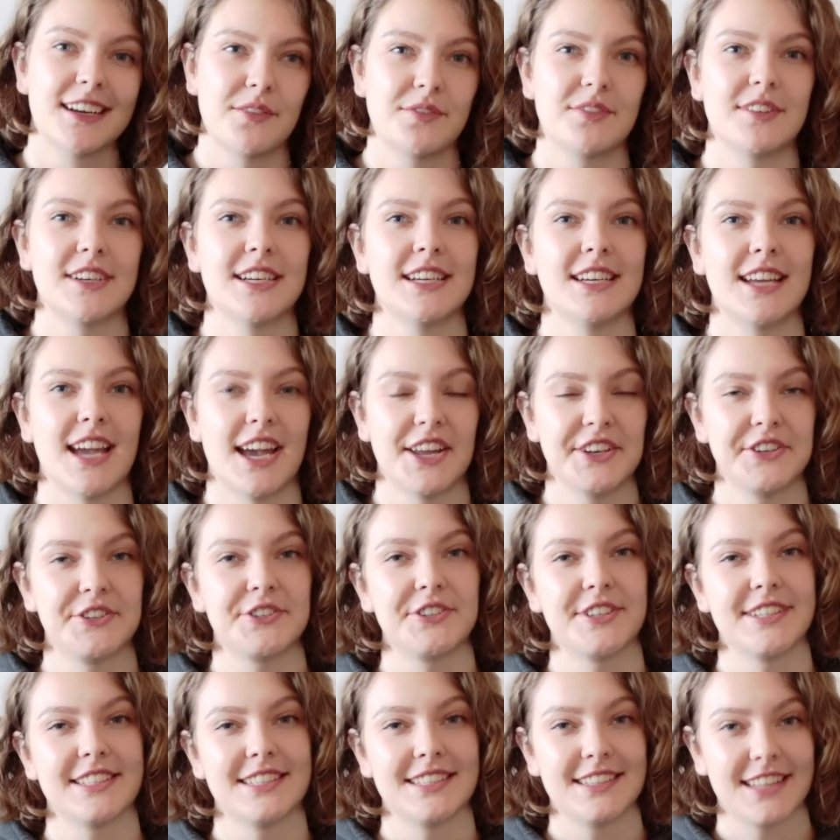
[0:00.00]
every
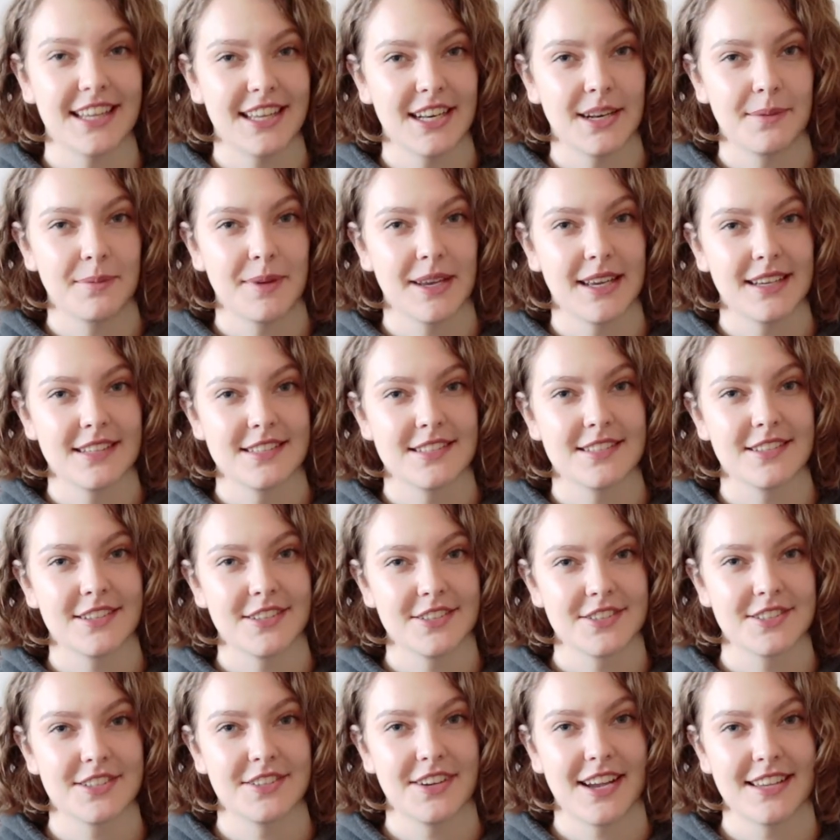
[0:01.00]
entry in a database
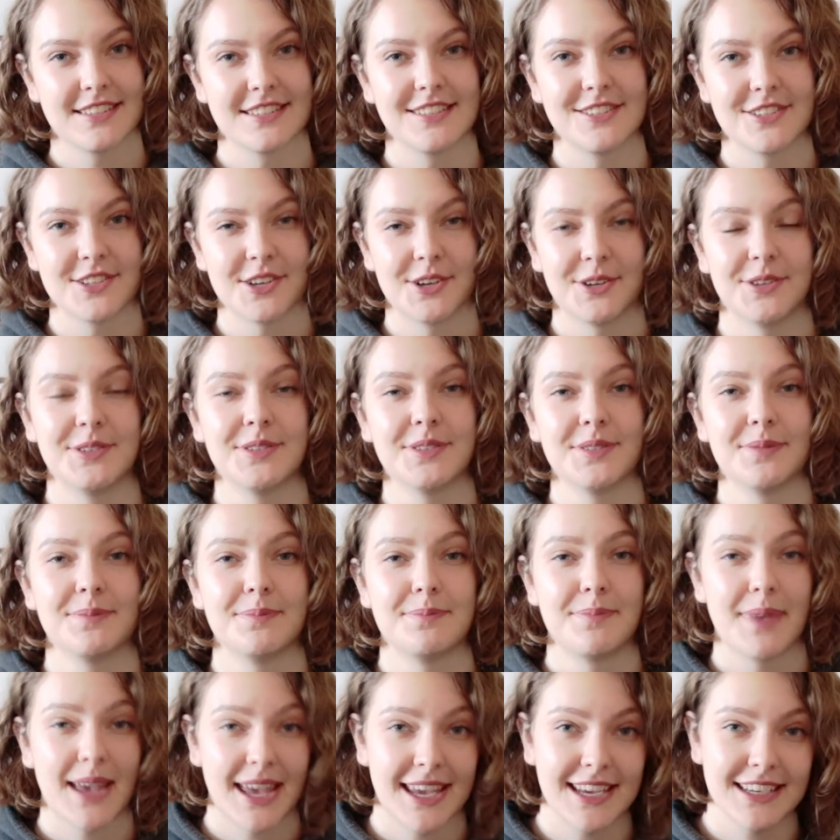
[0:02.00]
also has its
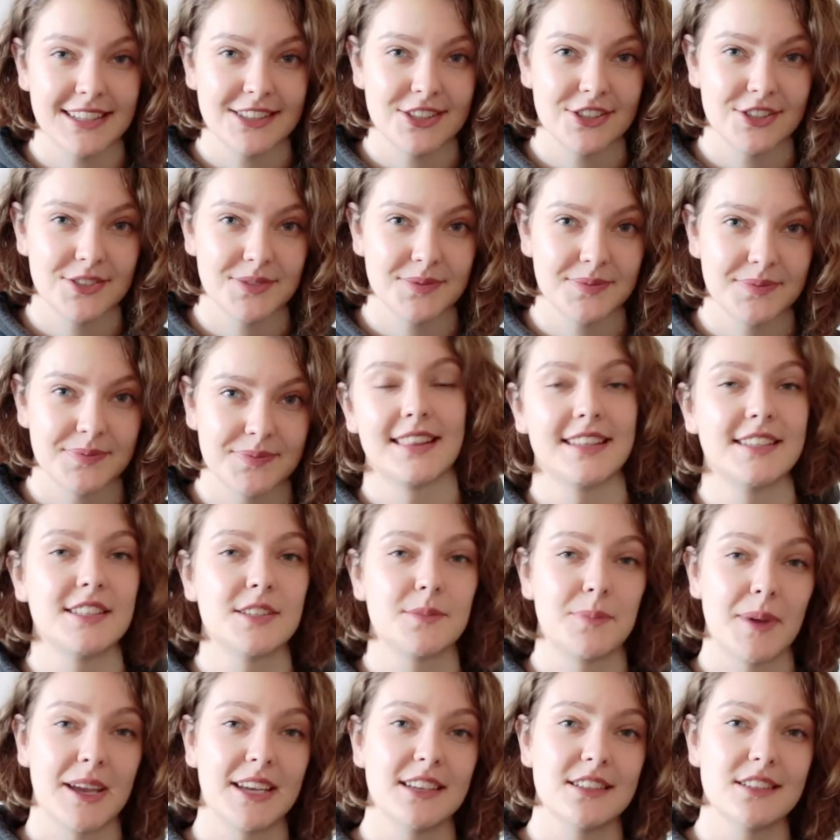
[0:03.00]
own page. And
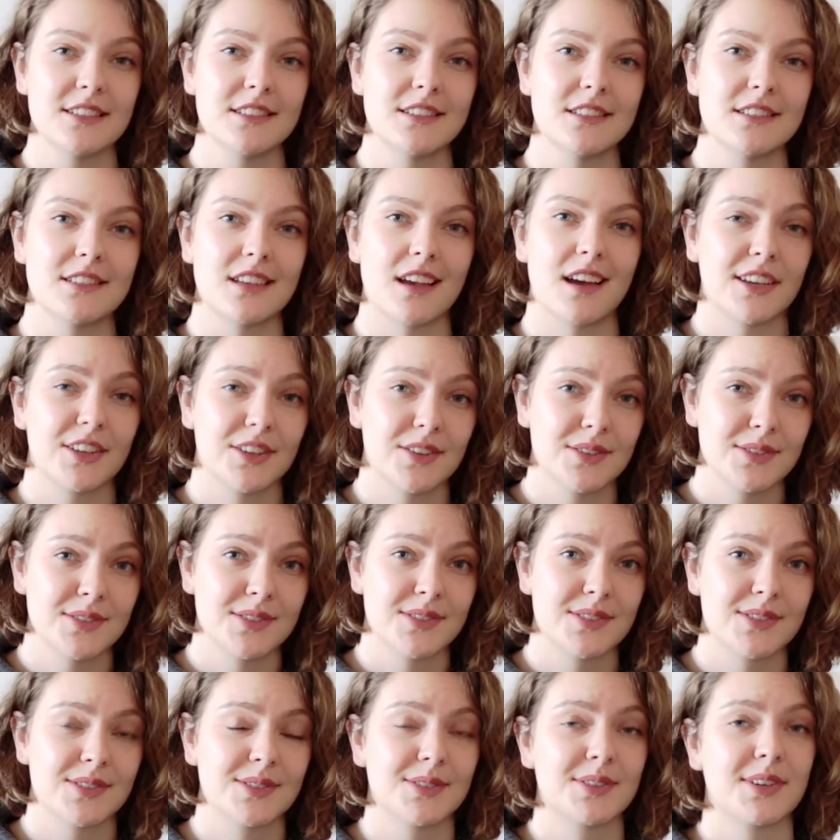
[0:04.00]
these pages I
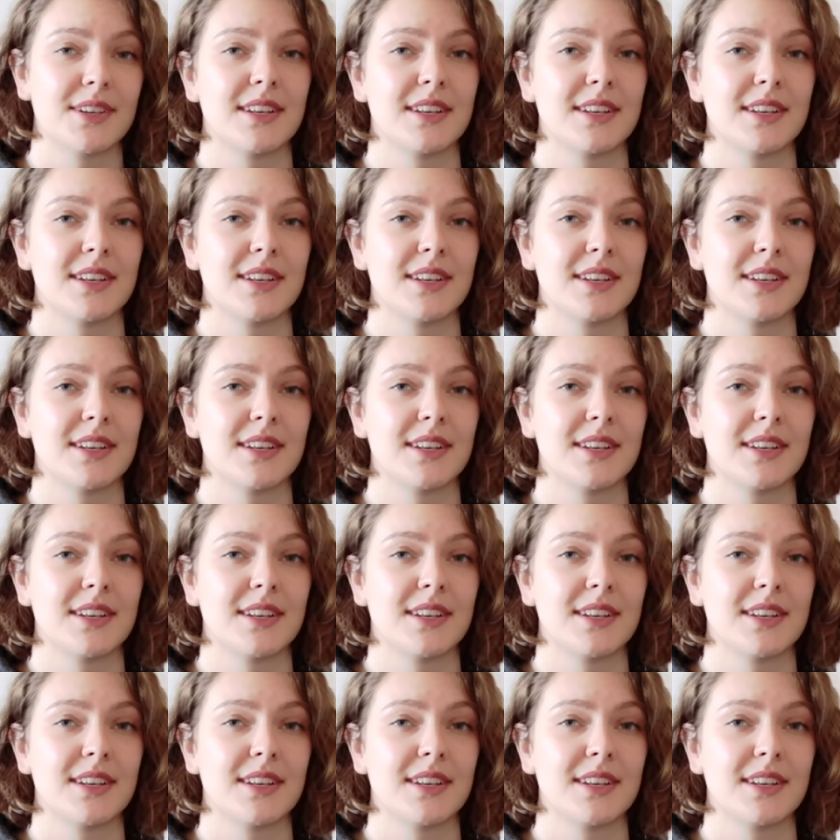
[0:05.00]
use to